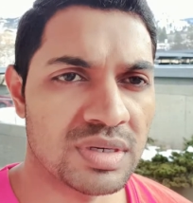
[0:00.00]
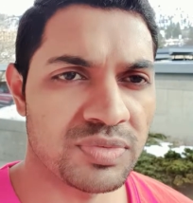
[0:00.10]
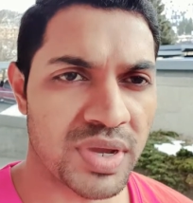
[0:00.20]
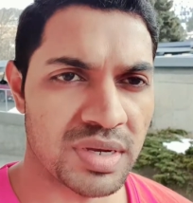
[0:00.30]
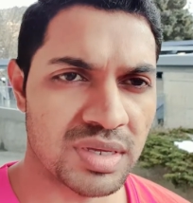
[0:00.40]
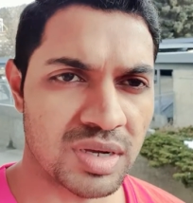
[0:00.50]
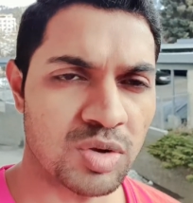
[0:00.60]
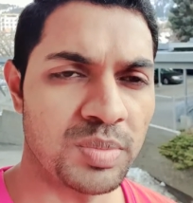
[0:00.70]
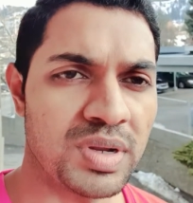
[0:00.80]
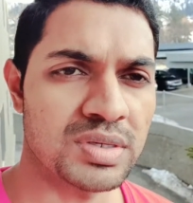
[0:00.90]
finding
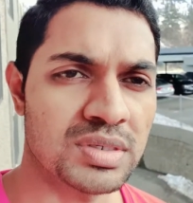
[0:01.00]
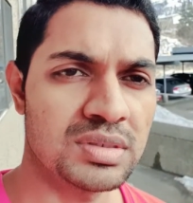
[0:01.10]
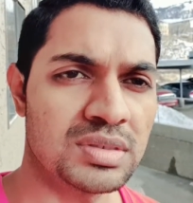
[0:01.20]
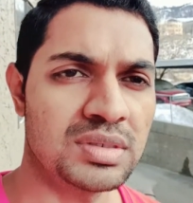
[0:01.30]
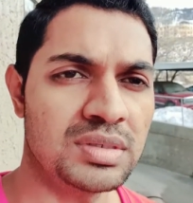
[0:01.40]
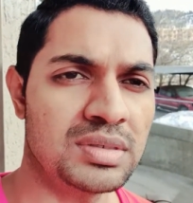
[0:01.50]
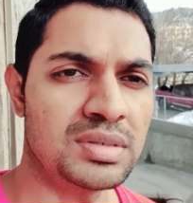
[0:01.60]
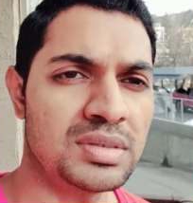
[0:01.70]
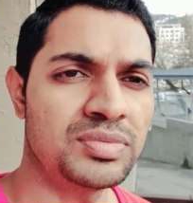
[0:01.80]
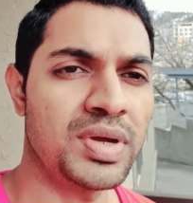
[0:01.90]
accommodation.
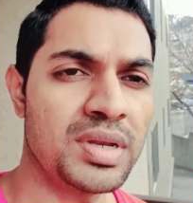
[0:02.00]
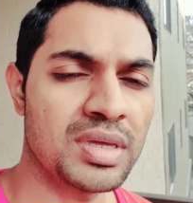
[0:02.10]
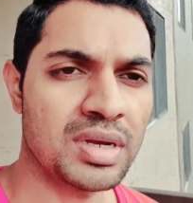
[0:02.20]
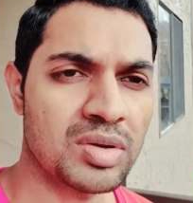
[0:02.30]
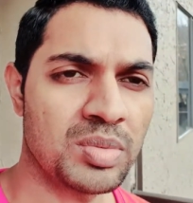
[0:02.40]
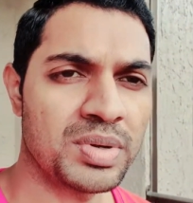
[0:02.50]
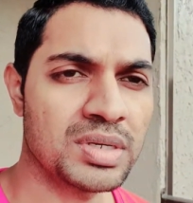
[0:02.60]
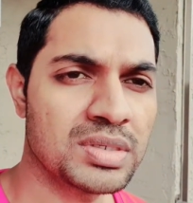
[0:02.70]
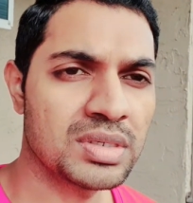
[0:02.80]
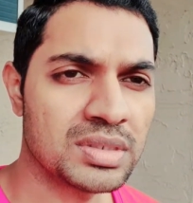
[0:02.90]
Finding an
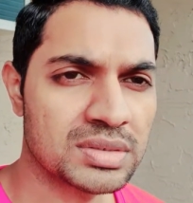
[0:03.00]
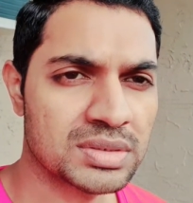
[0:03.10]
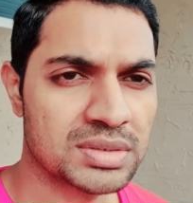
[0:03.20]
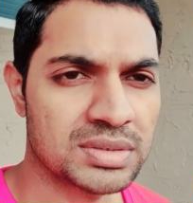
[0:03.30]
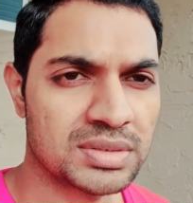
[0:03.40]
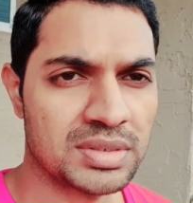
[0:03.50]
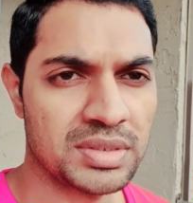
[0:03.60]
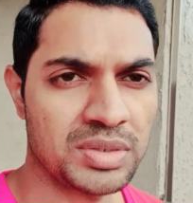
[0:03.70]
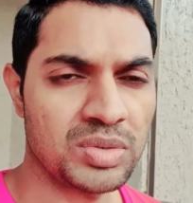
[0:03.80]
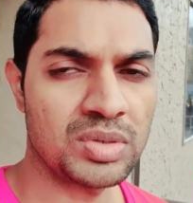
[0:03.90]
accommodation is
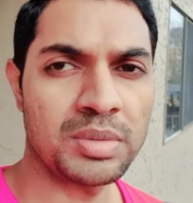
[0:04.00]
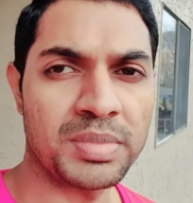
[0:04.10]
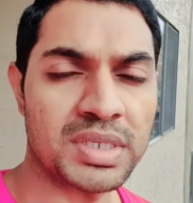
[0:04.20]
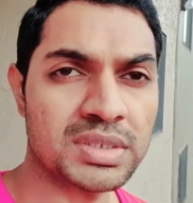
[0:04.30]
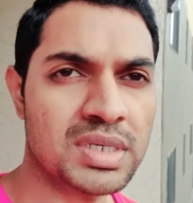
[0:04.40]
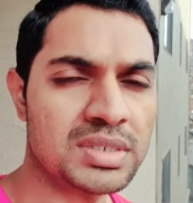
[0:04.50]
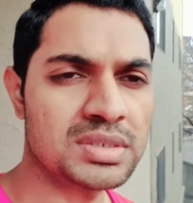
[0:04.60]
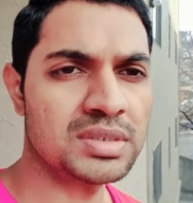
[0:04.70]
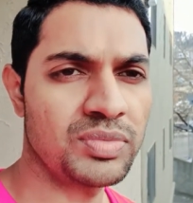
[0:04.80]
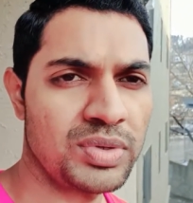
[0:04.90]
a major
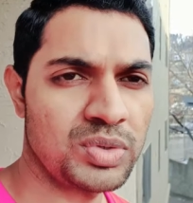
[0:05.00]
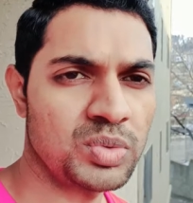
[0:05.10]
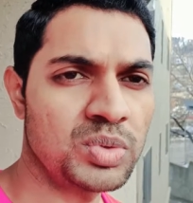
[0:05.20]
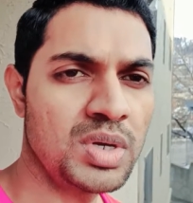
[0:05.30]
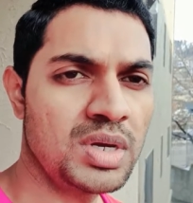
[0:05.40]
concern when you